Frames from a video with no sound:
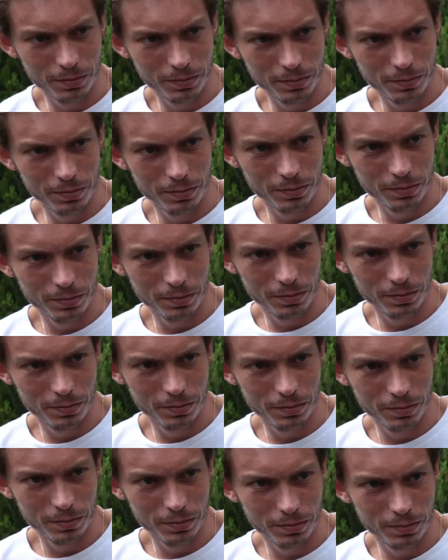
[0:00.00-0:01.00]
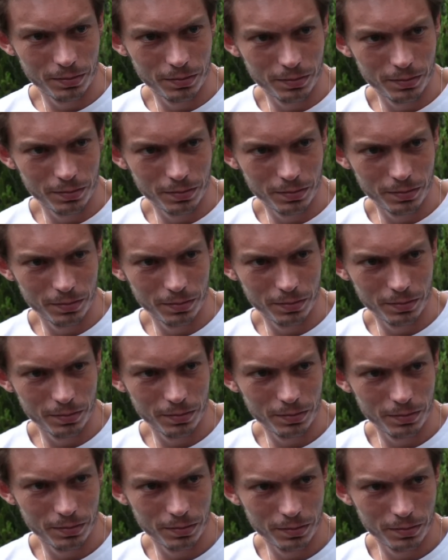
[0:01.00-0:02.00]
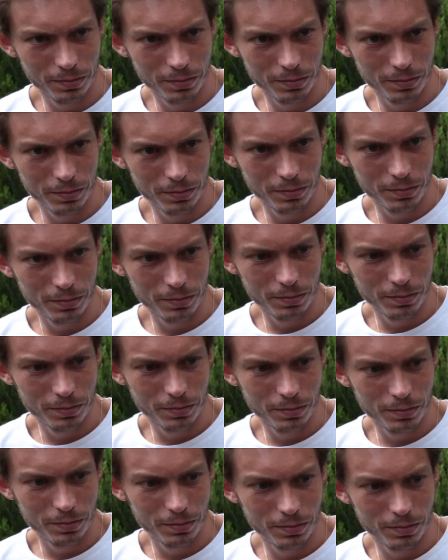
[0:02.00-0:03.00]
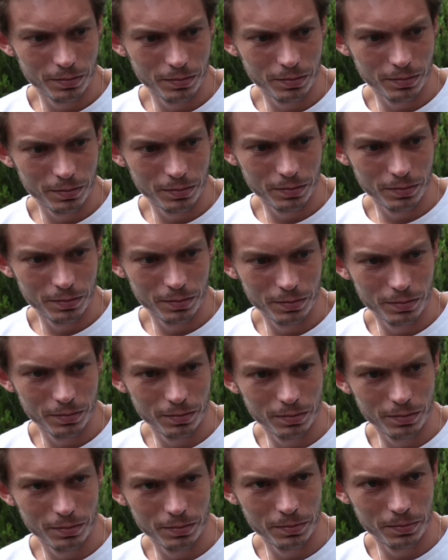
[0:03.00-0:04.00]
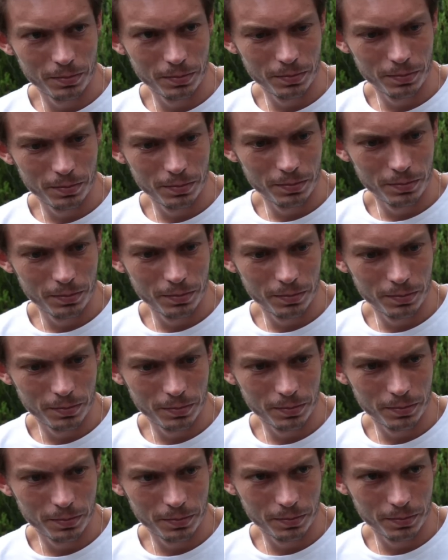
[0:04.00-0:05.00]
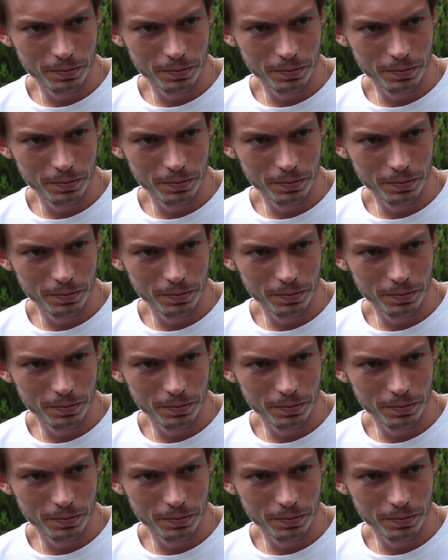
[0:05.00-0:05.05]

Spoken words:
This person isn't speaking.